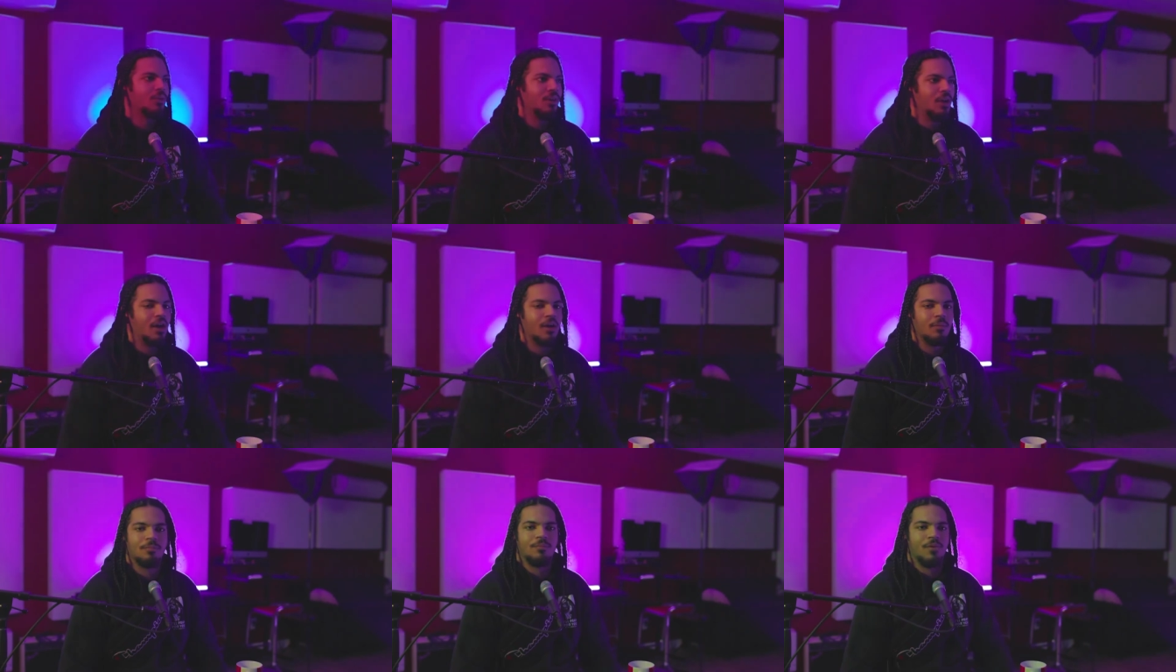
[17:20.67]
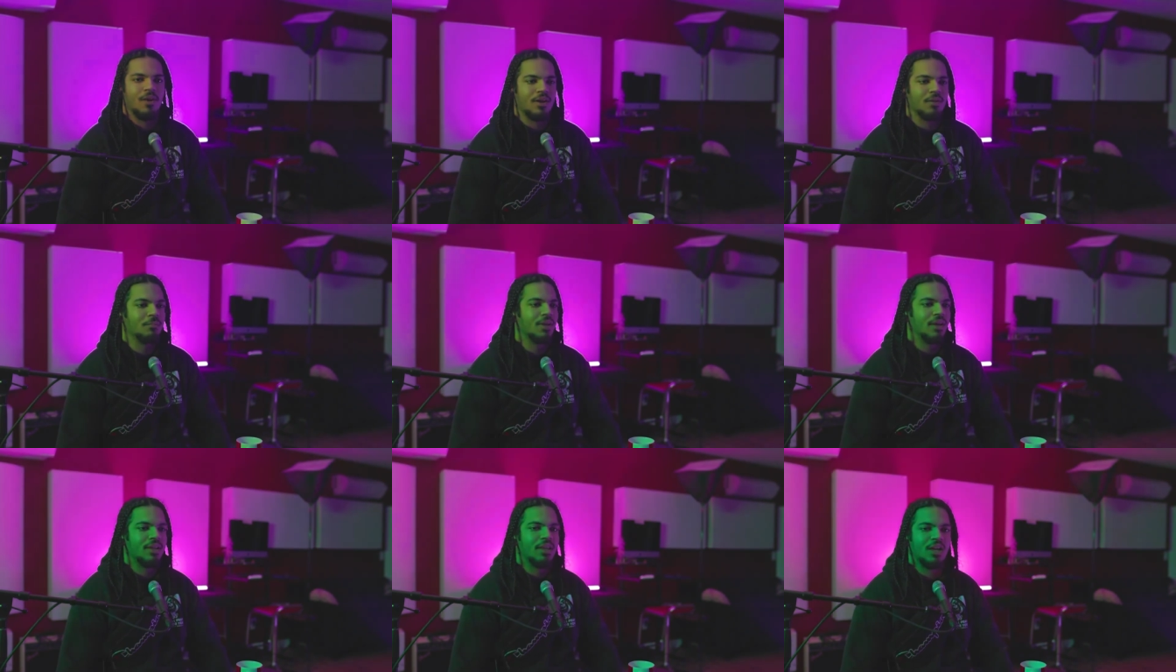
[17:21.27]
One night, I'm fucking
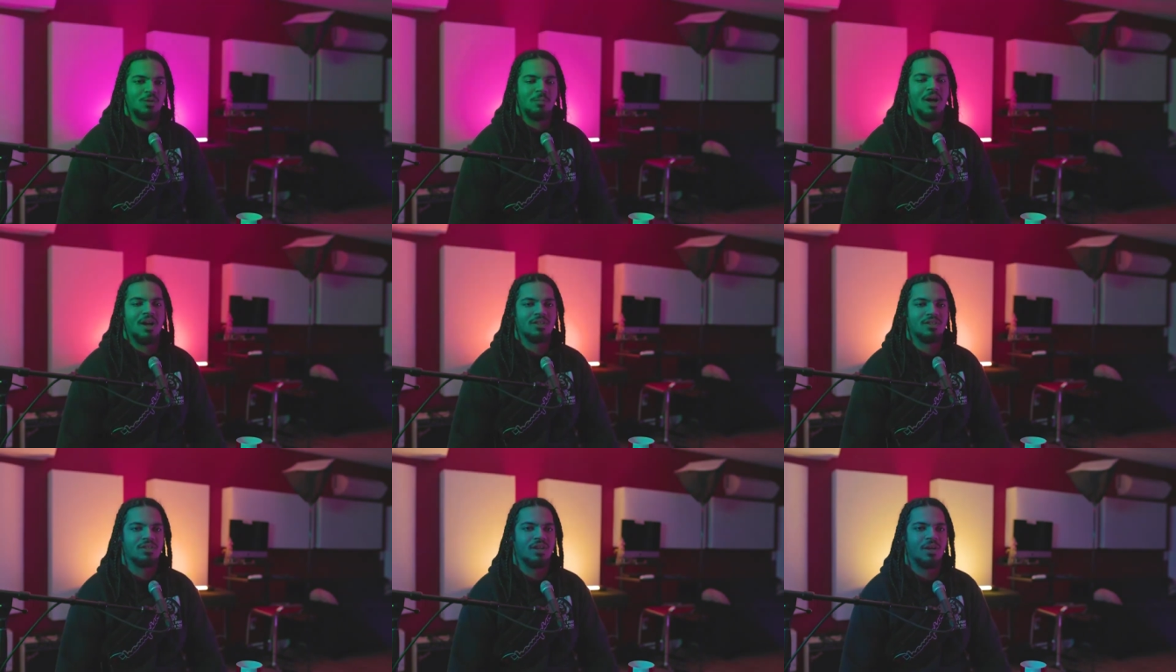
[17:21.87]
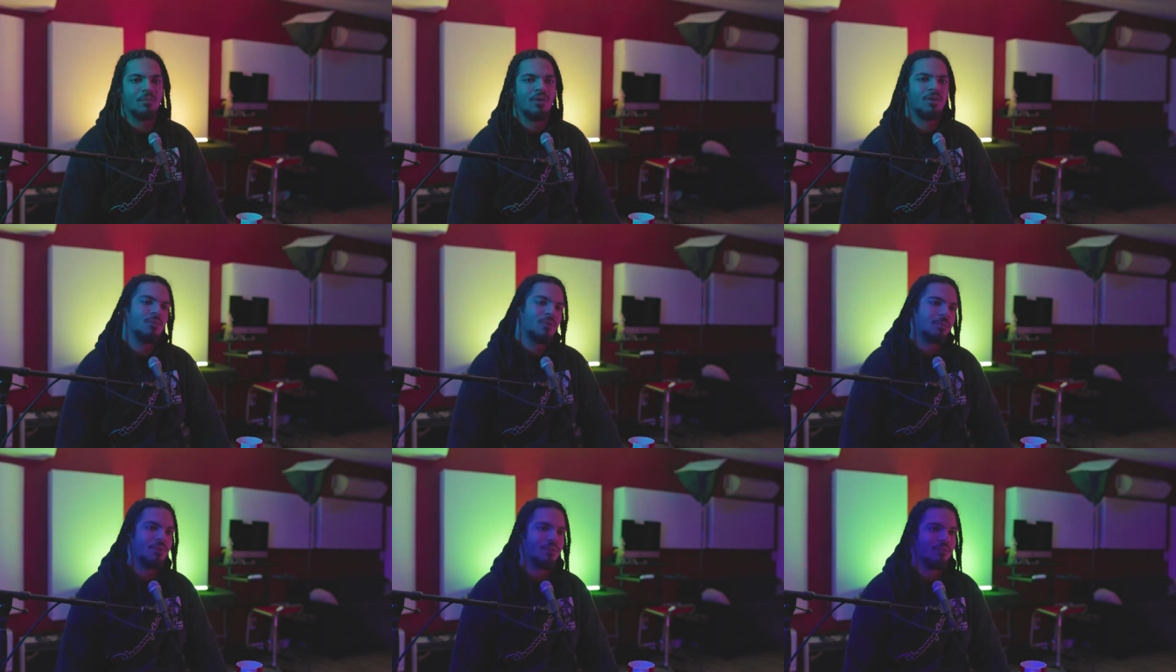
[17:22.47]
playing the Xbox. He's like, "Bro, you
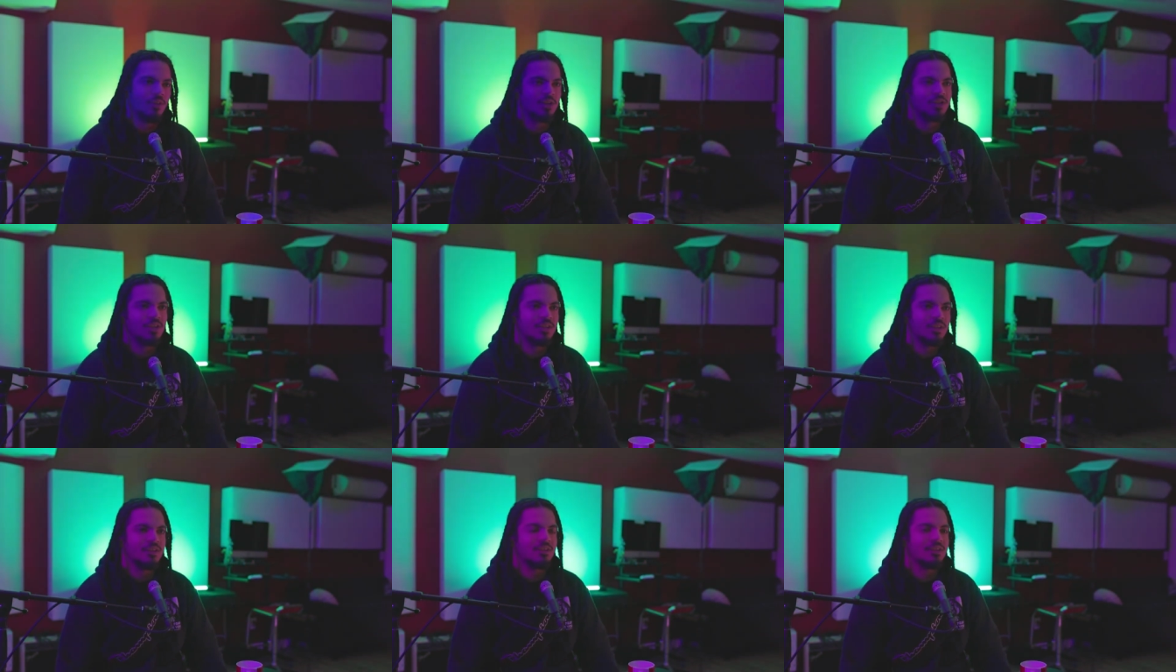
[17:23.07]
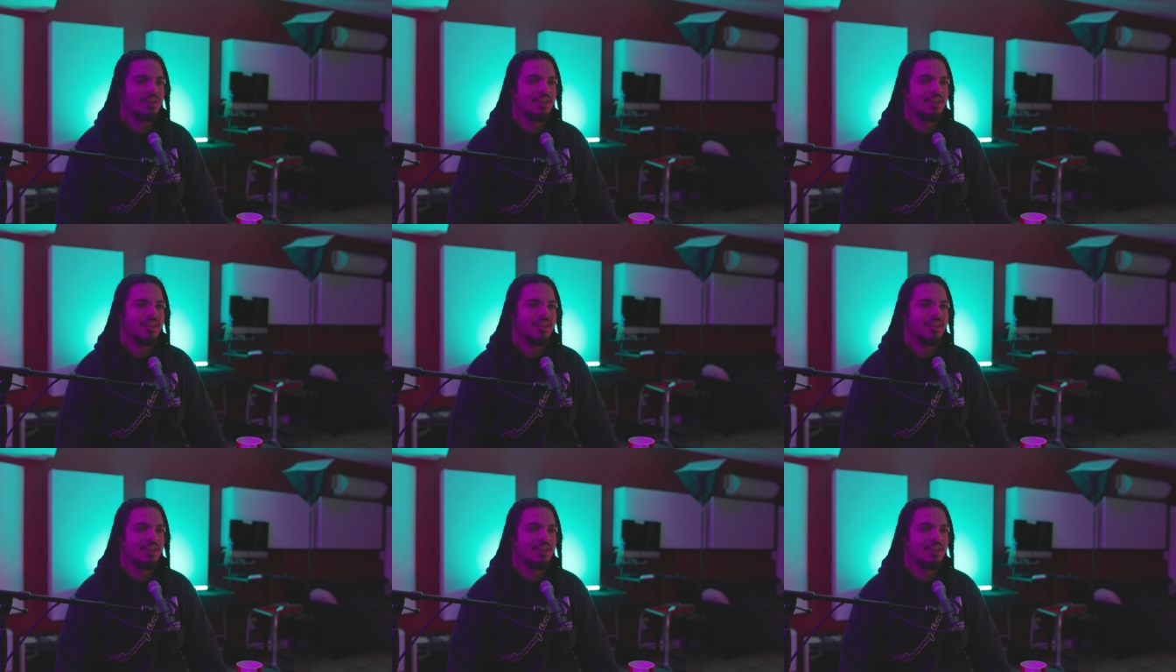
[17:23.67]
want to put a verse on this?"